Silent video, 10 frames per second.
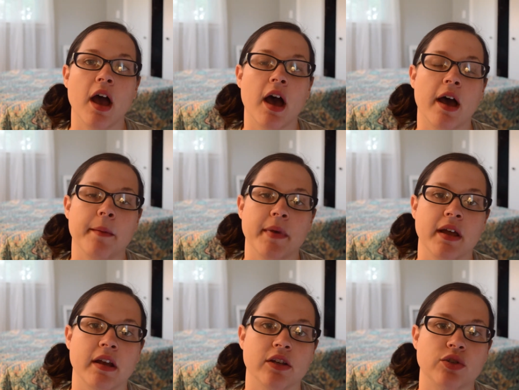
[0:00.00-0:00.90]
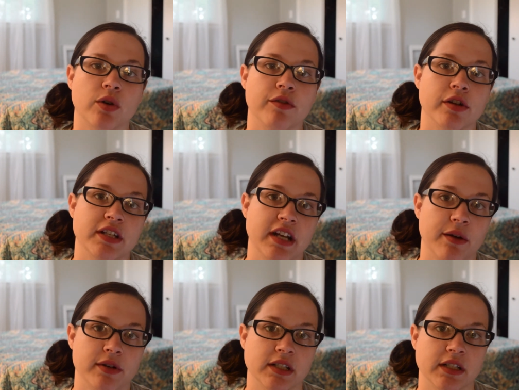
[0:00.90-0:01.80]
and drove 13
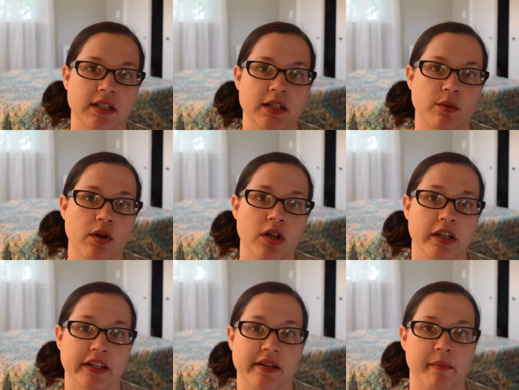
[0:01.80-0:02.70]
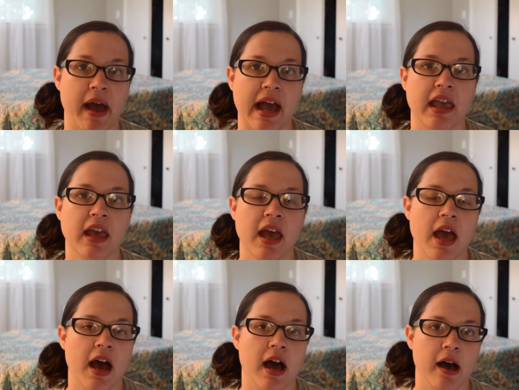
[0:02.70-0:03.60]
hours to Disney World and then back.
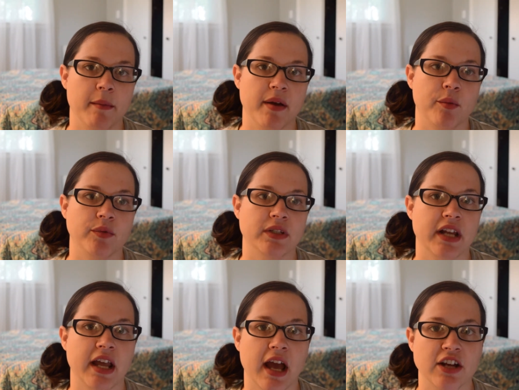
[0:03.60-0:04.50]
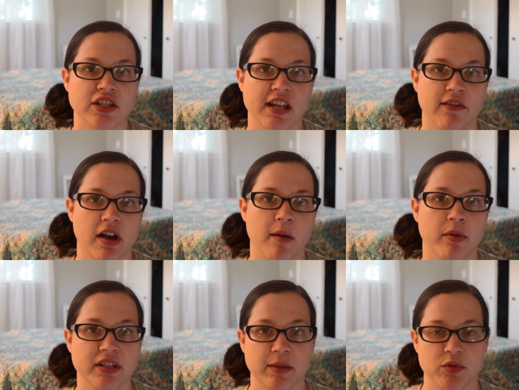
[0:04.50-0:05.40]
And today I just have a
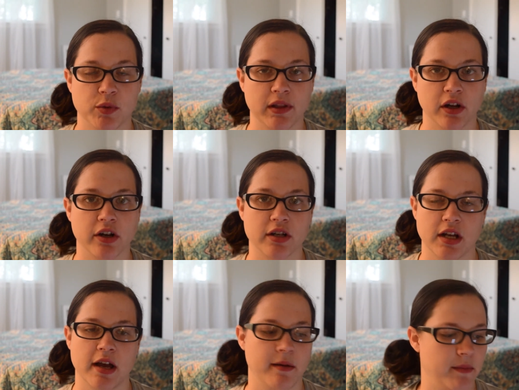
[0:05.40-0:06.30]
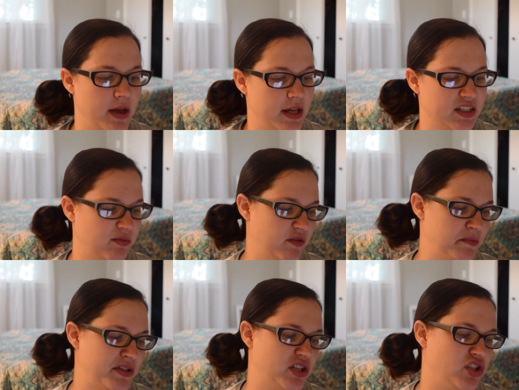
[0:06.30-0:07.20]
couple tips we learned. Some of
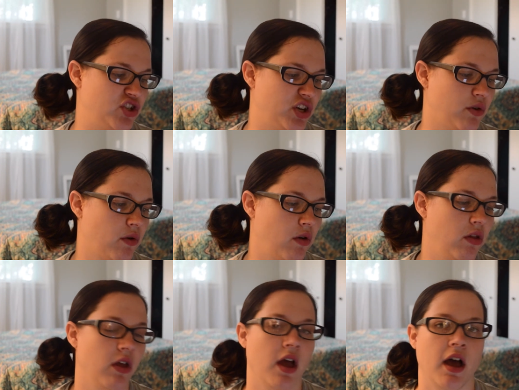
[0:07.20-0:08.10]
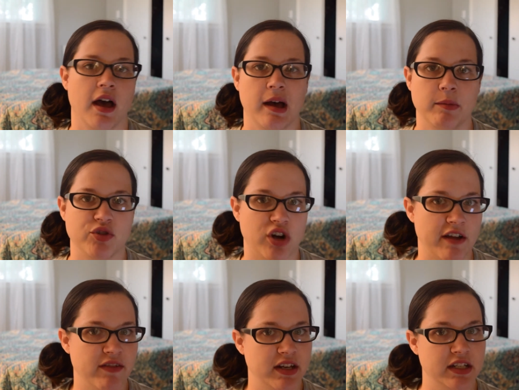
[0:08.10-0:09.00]
them is just general
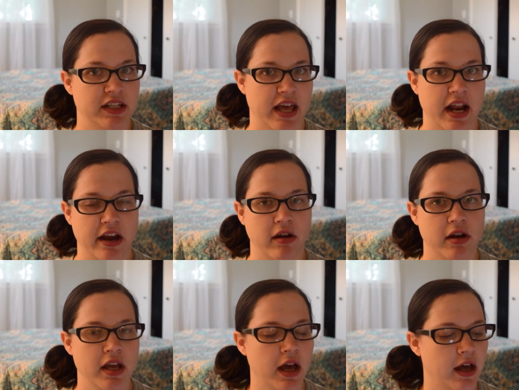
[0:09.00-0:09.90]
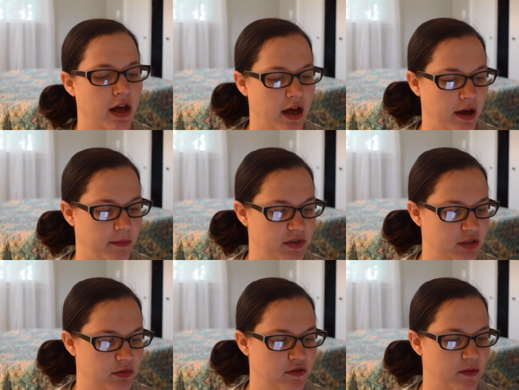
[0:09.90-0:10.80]
driving to that area.
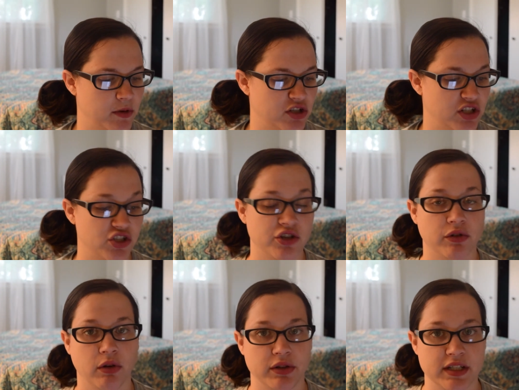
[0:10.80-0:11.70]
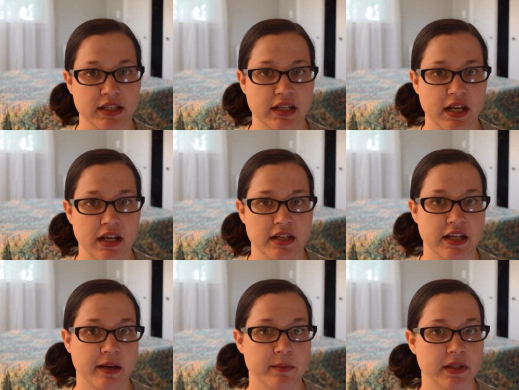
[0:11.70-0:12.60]
Some of them are just general Disney
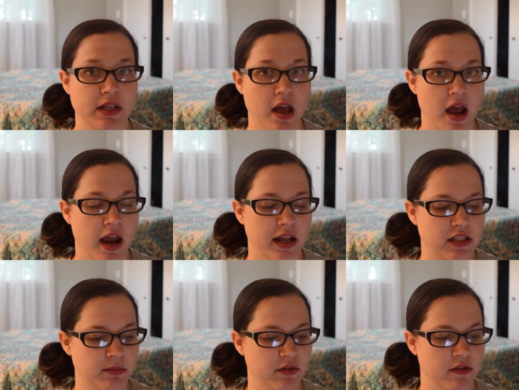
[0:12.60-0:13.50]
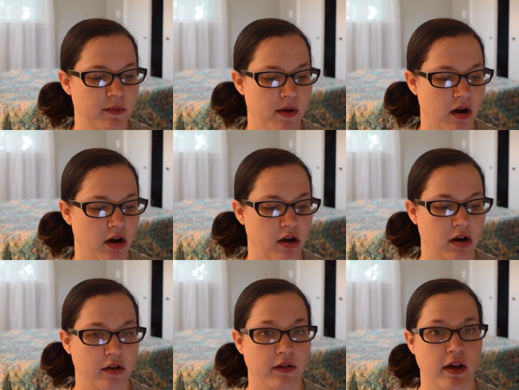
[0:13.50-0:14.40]
tips, and some of them are